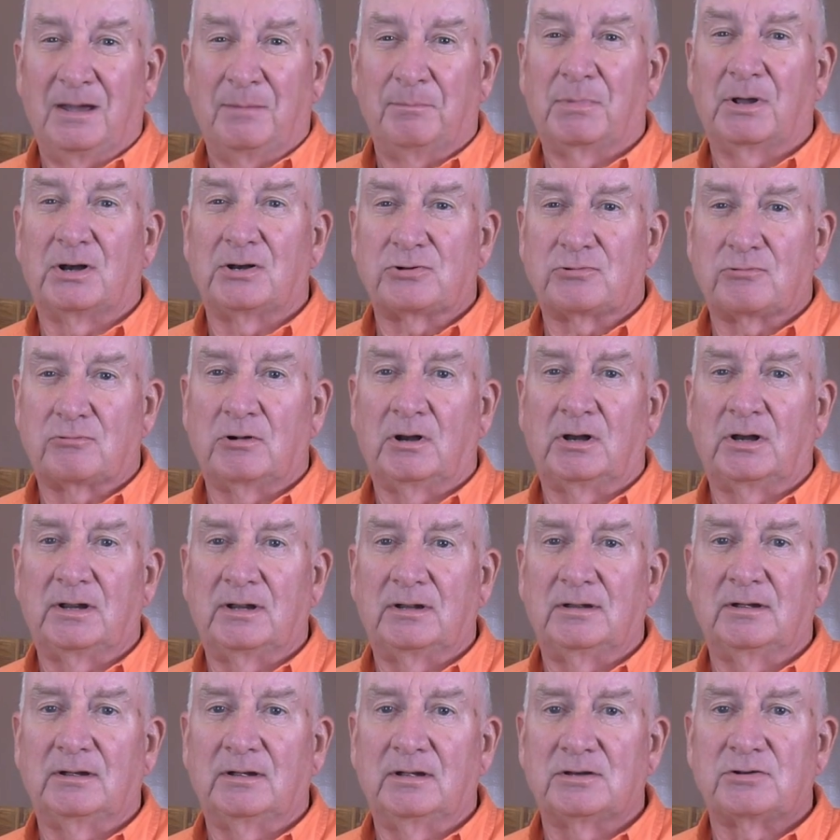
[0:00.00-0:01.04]
But it's
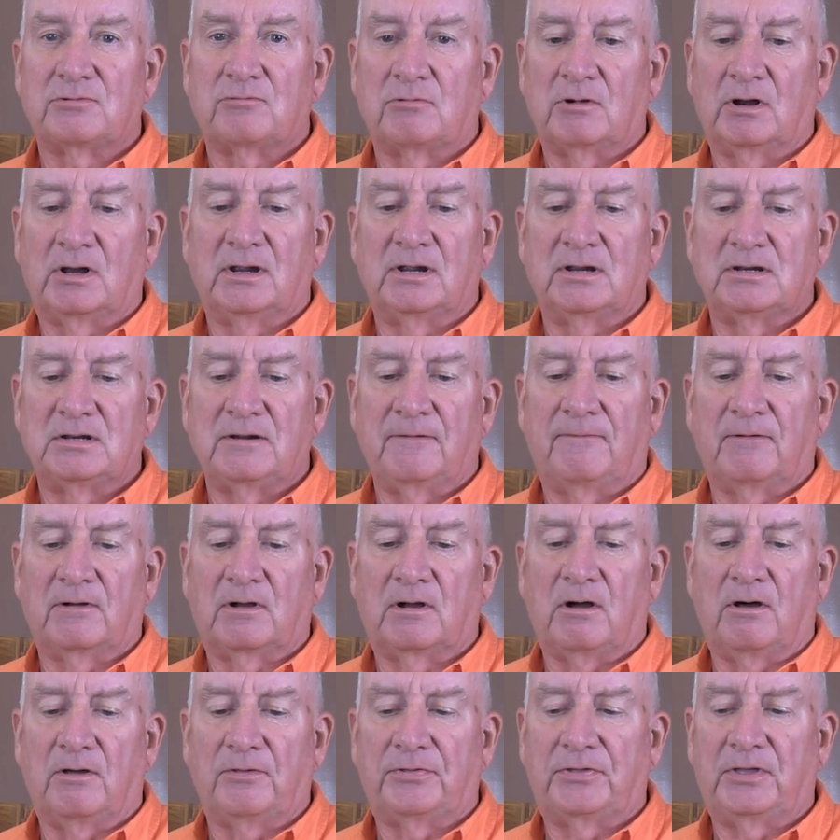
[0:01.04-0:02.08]
really, it's really a
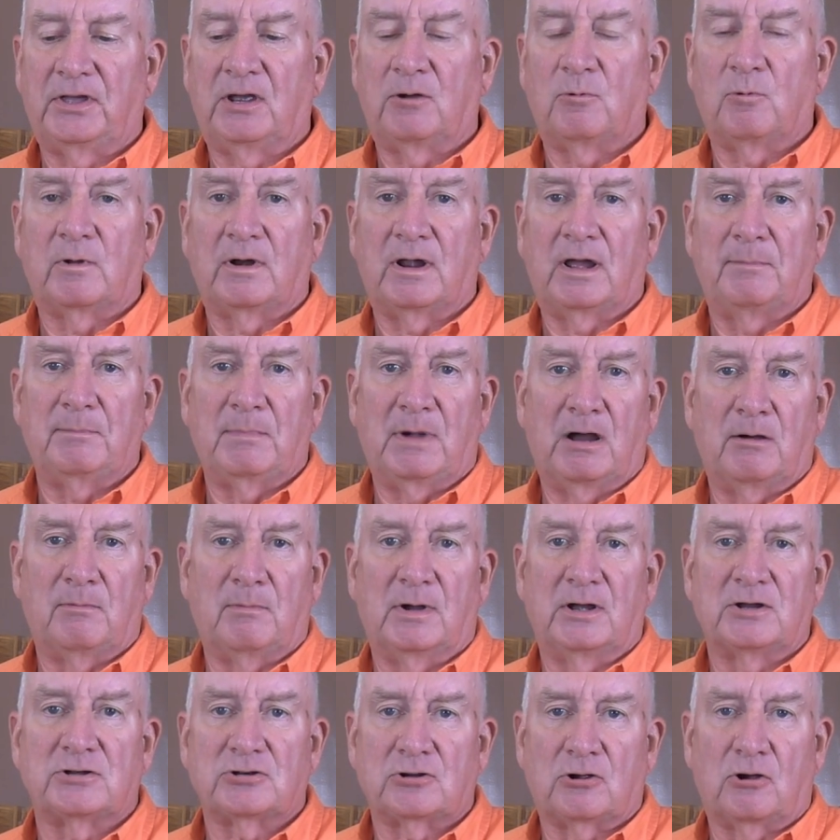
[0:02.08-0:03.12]
difficult thing when I mount
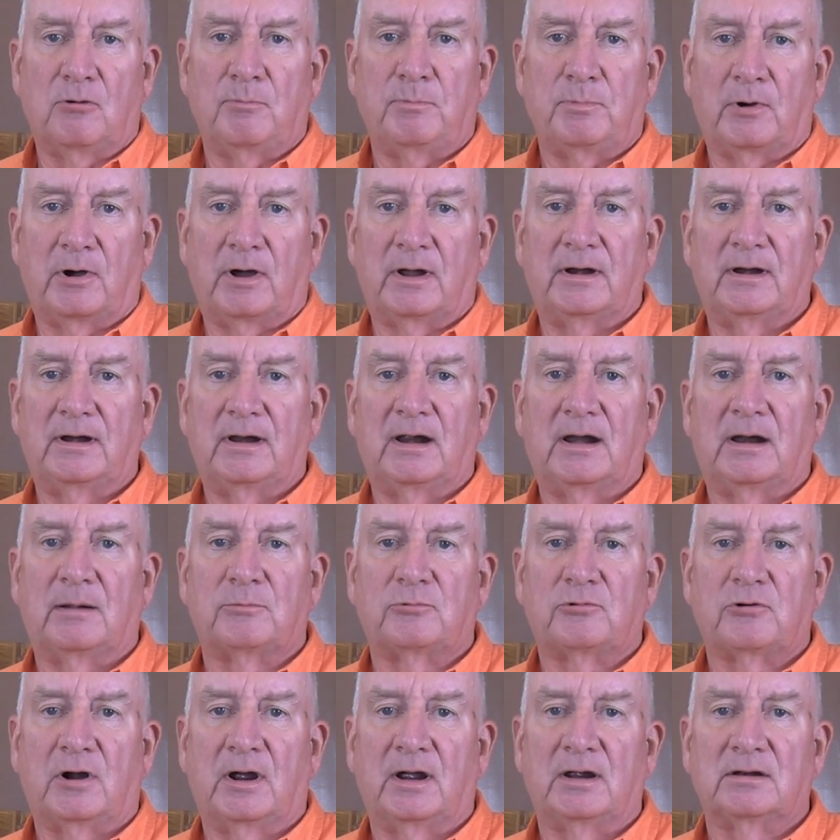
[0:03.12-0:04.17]
my scope on it and
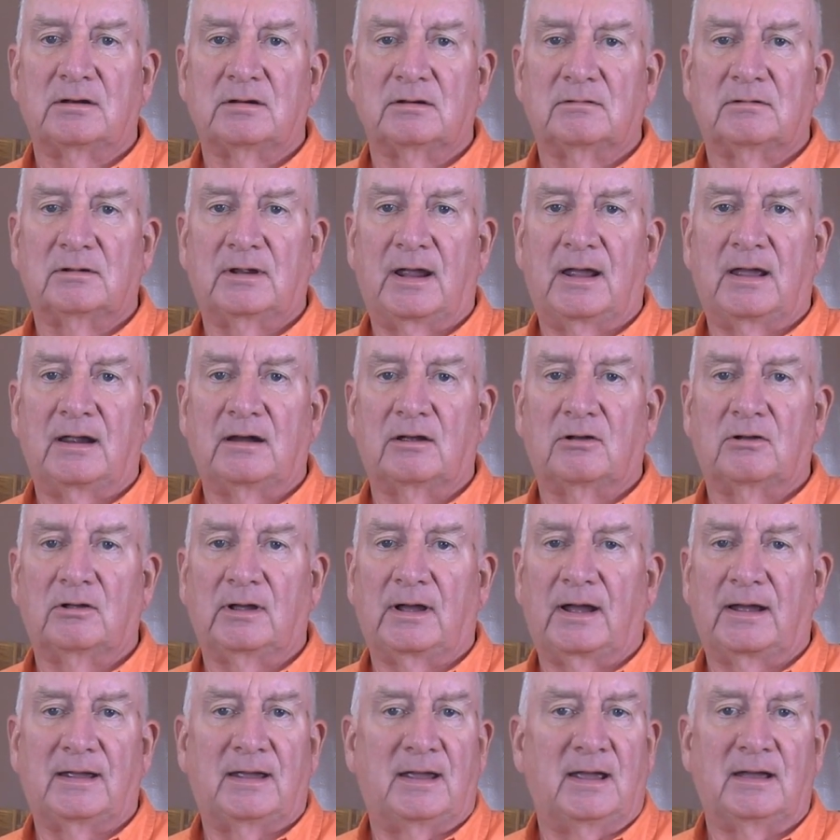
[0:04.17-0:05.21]
I'm trying to gain
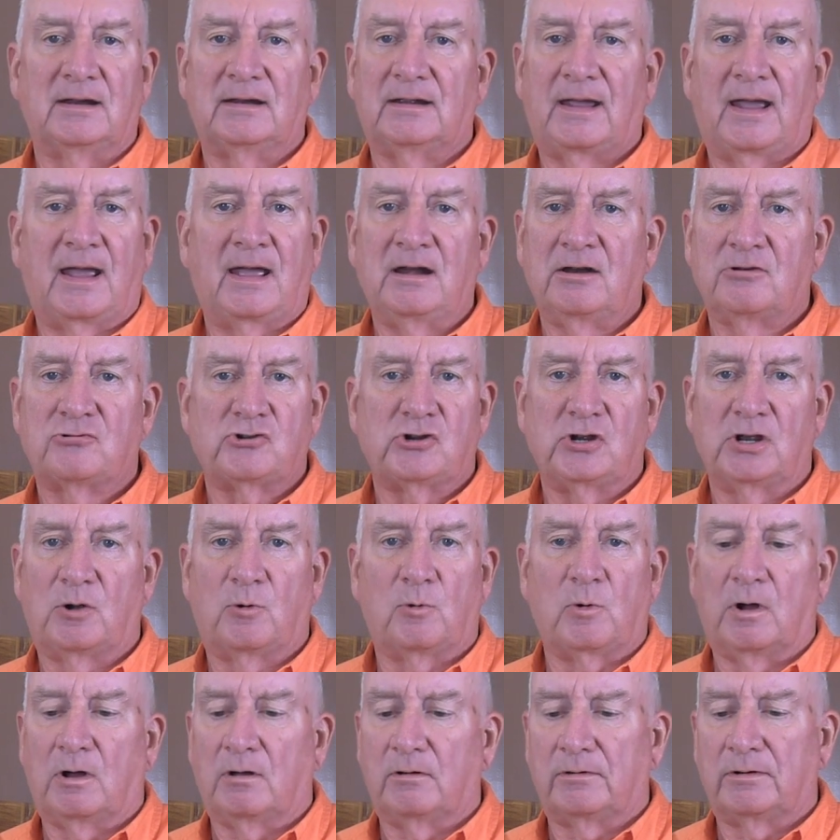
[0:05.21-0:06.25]
a, I can't gain a
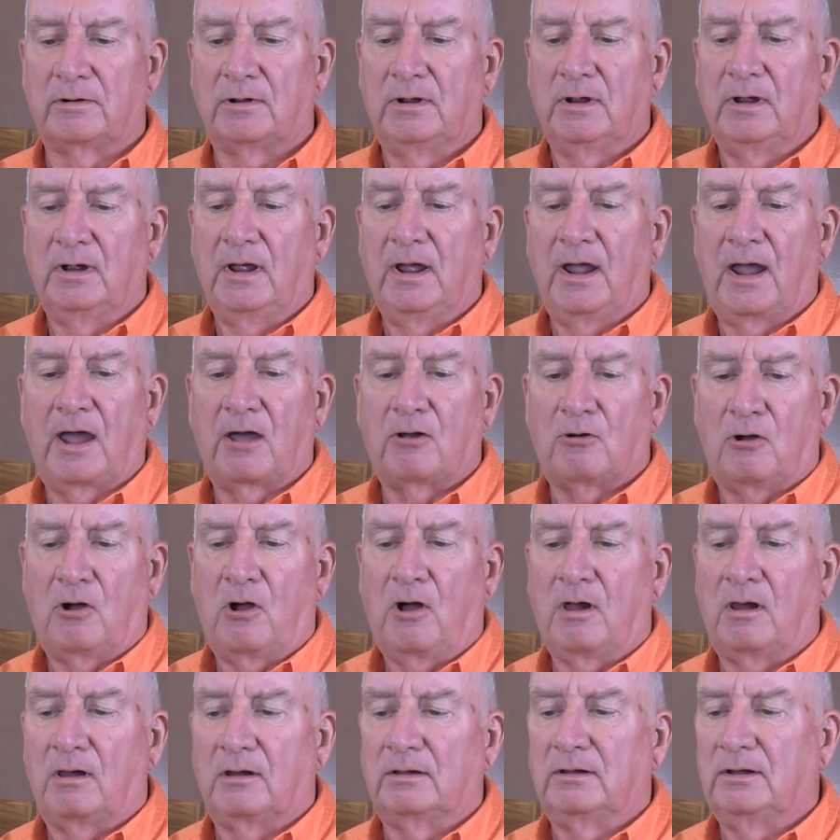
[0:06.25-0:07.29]
cheek weld at
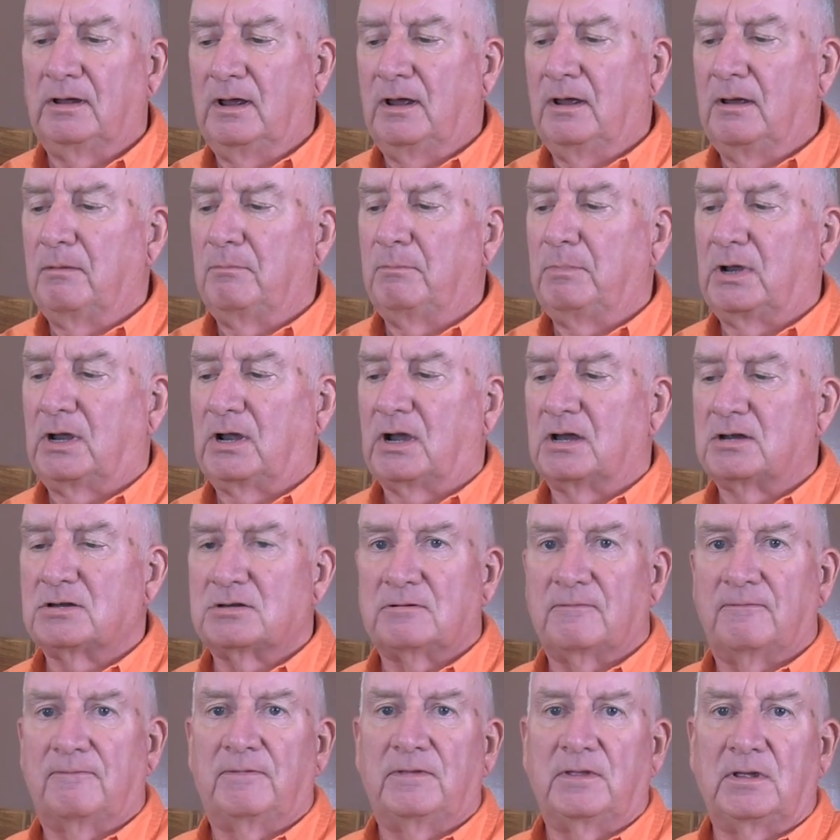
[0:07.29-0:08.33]
all
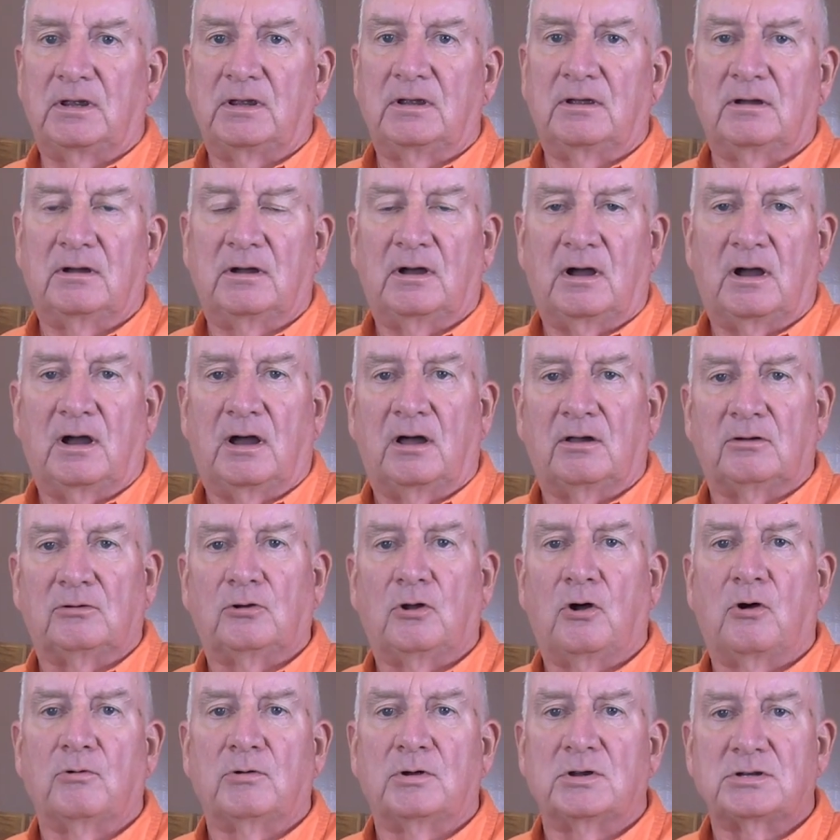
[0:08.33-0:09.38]
because of the uh,
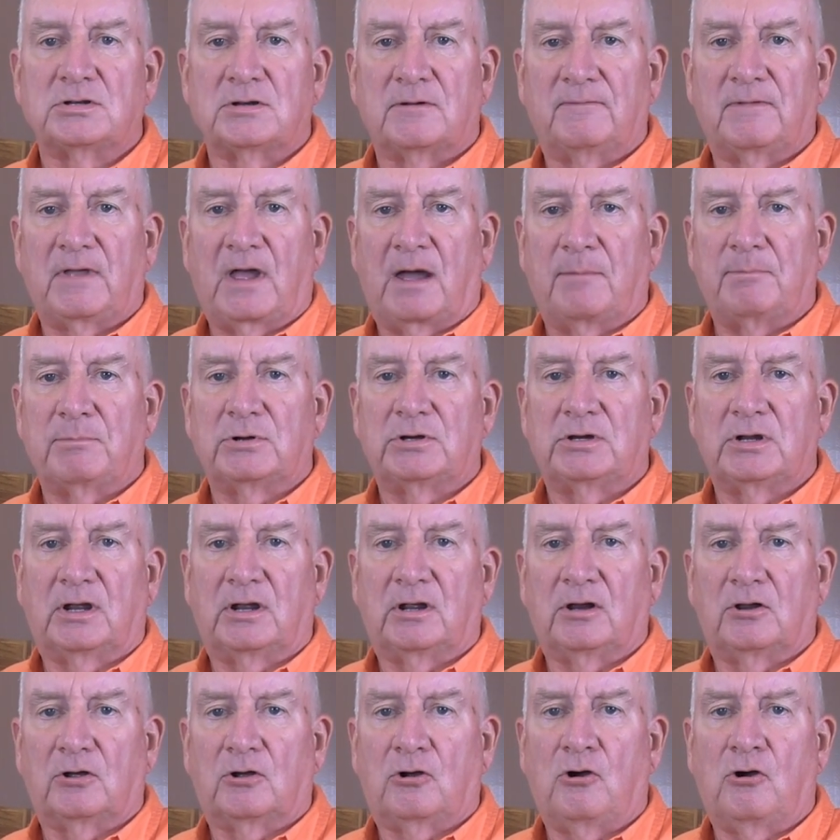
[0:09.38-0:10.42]
lowness of that
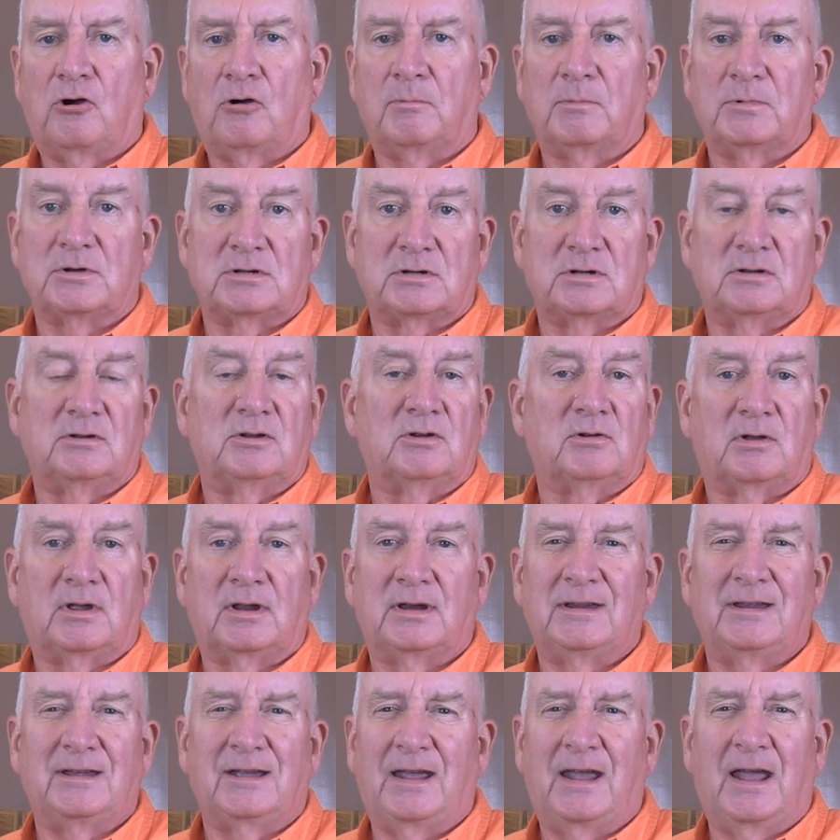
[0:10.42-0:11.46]
particular comb. you,
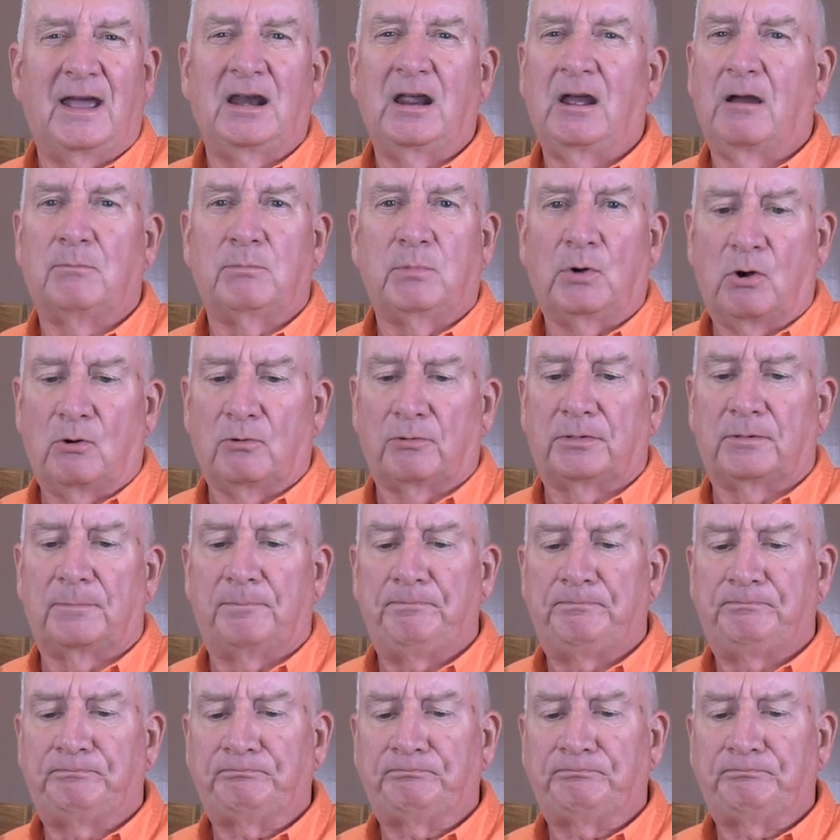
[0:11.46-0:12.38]
can, you can't have both.